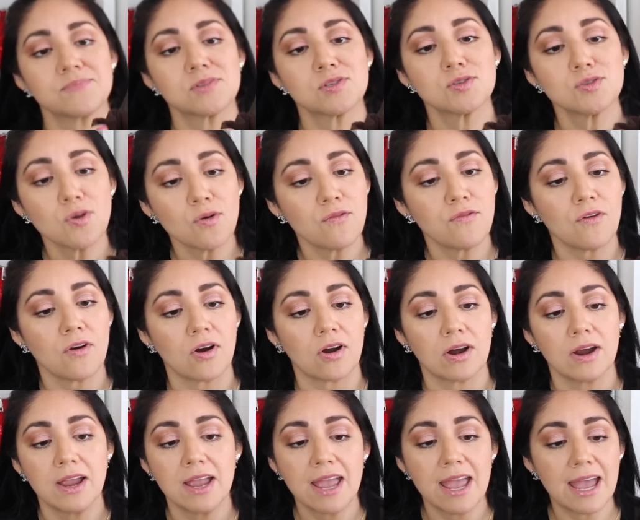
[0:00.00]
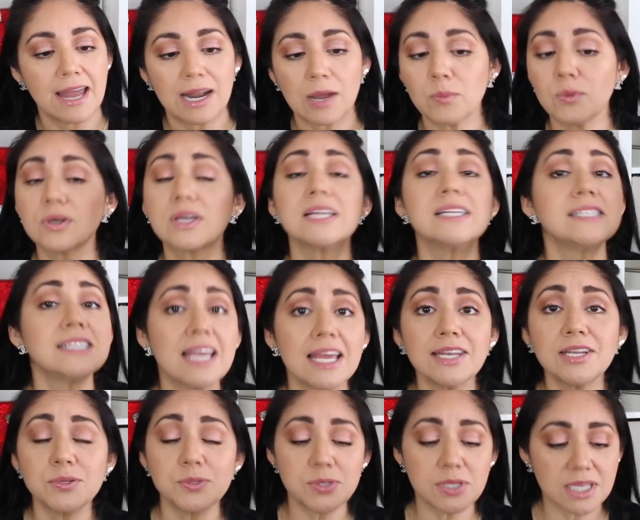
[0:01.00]
so far. And I will
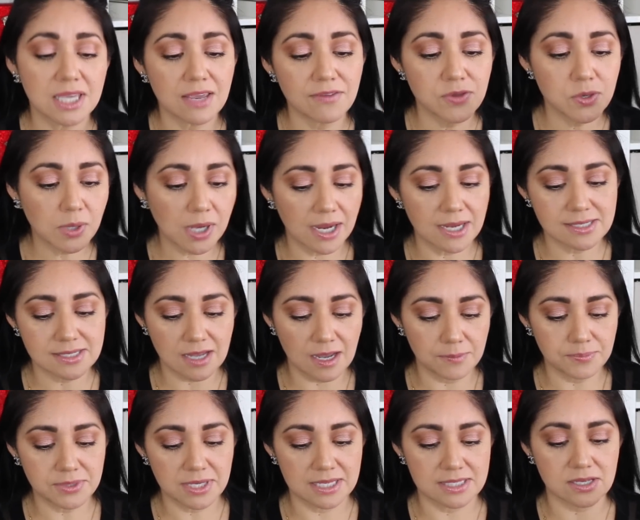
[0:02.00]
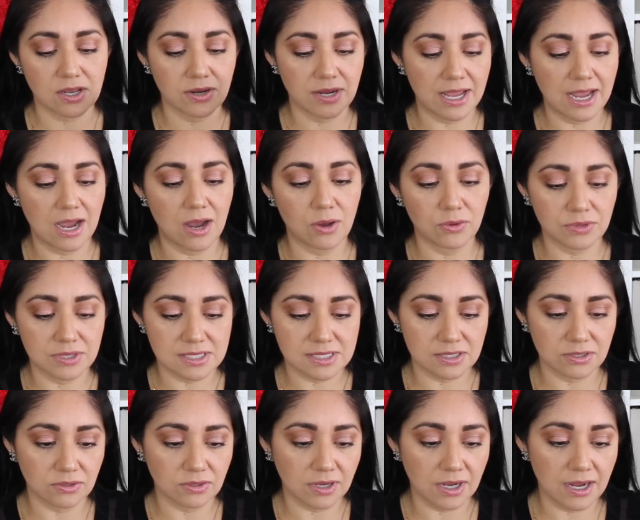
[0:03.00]
continue to give you guys updates on how this
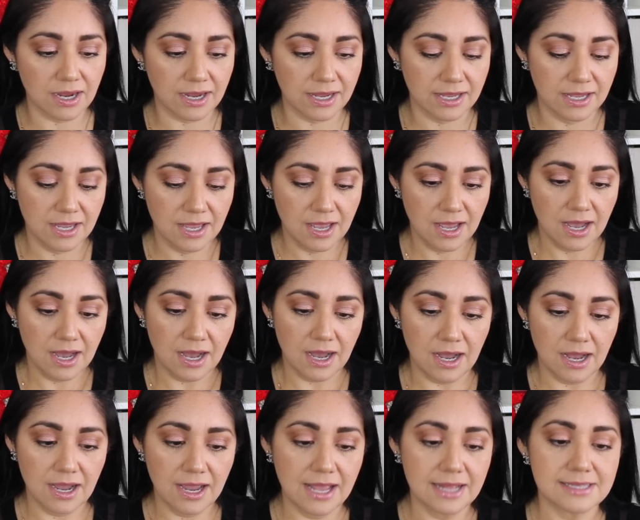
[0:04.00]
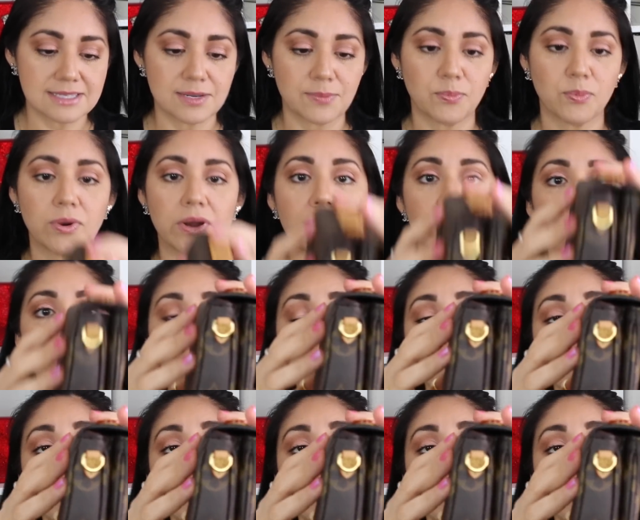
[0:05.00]
little guy uh, ends up wearing.